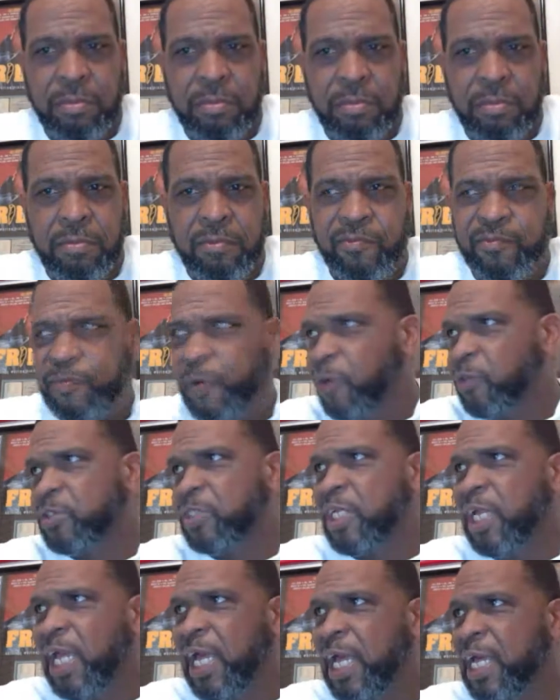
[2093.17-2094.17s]
first
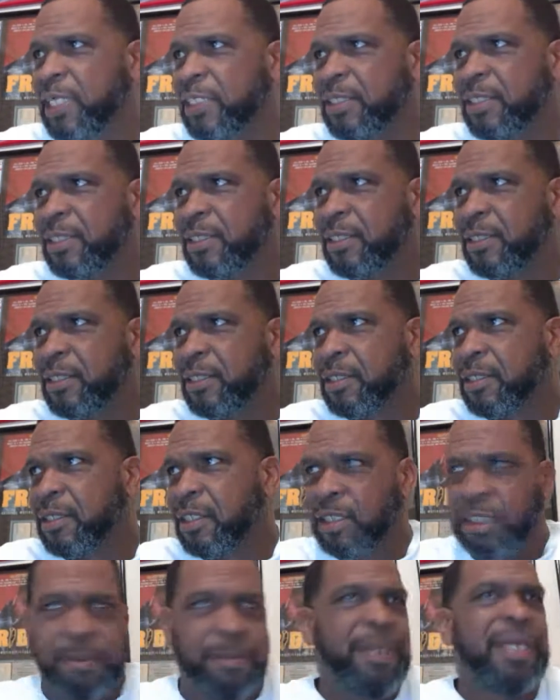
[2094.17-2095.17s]
class is a
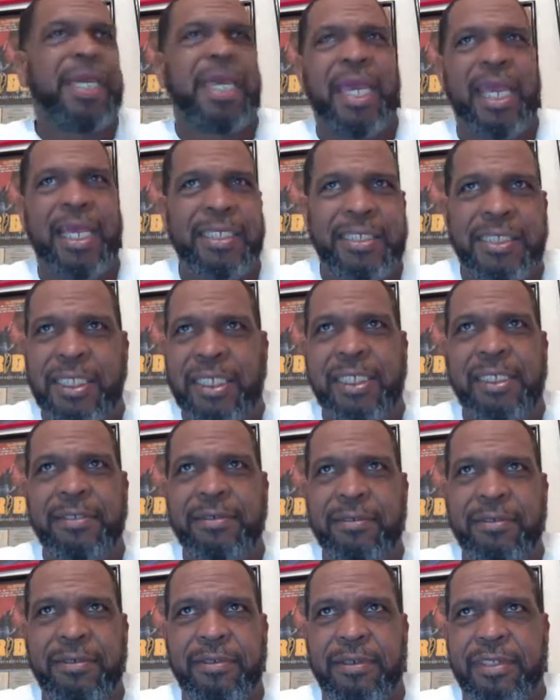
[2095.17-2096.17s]
big ass seat.
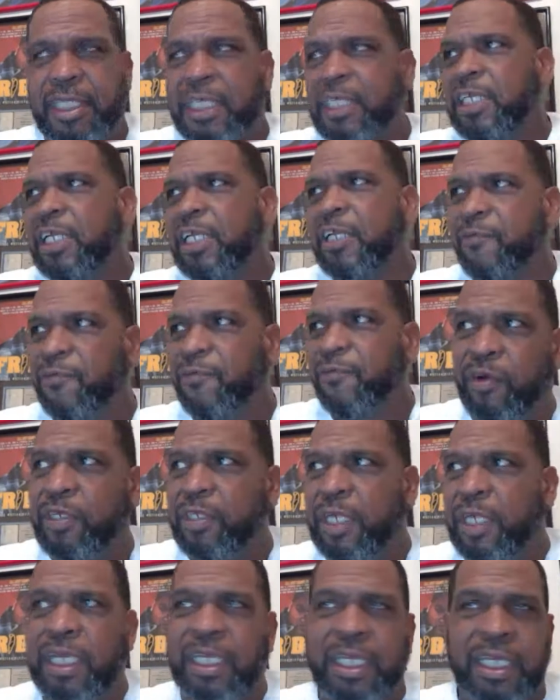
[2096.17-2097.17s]
Sitting in the front, they
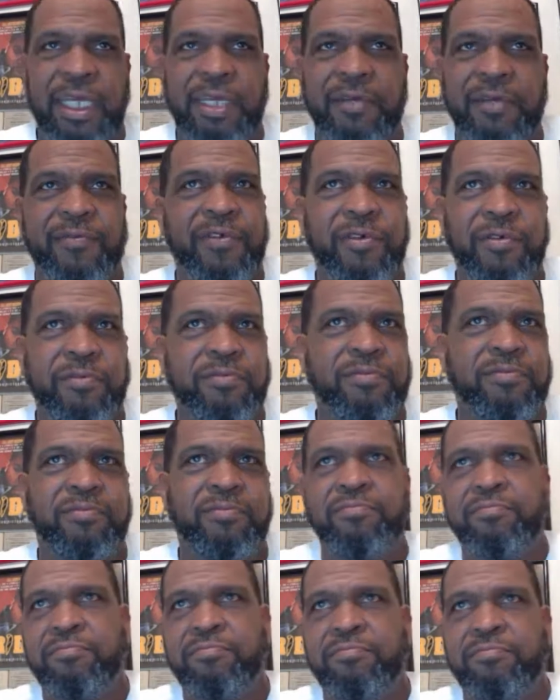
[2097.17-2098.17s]
ain't give you
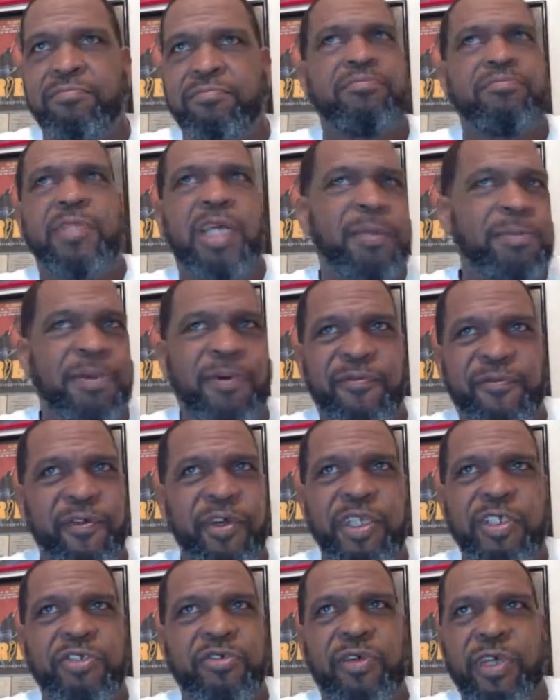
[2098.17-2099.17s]
nothing but free
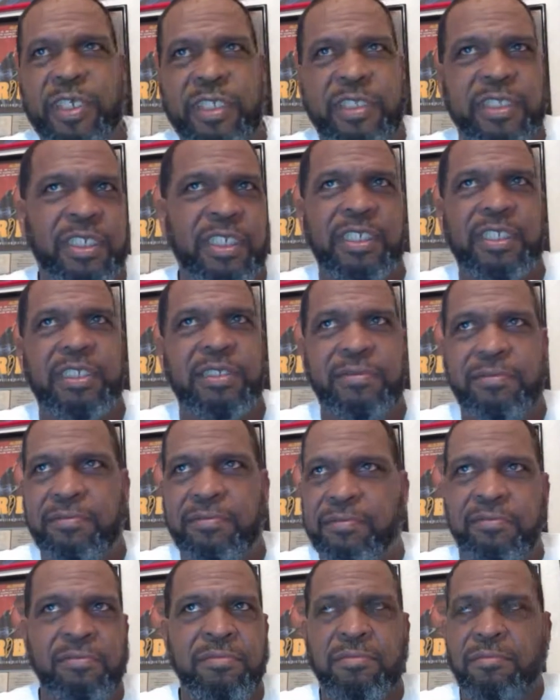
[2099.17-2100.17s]
drinks. And
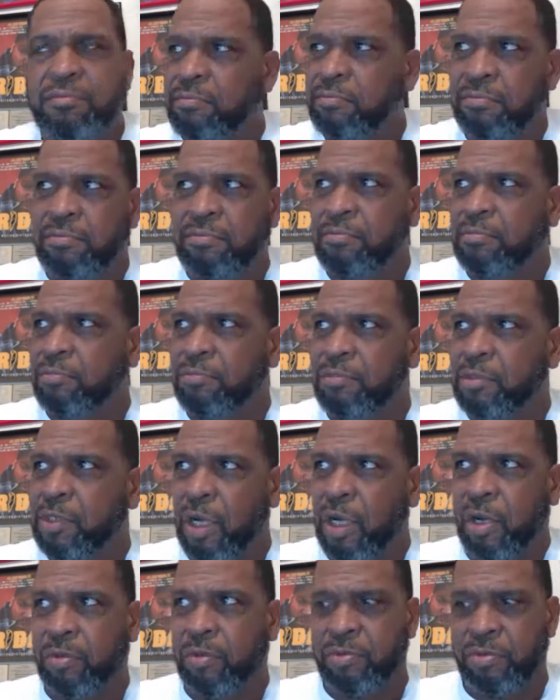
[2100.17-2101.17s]
no, you're